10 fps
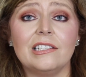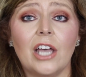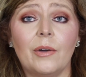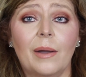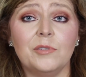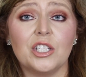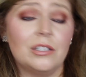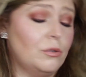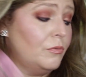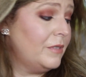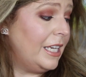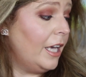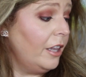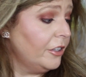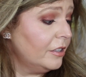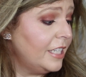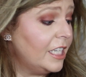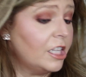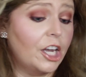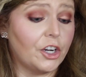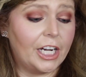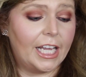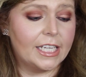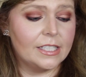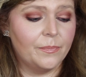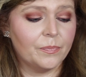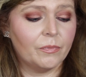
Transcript: so I'm just decluttering it.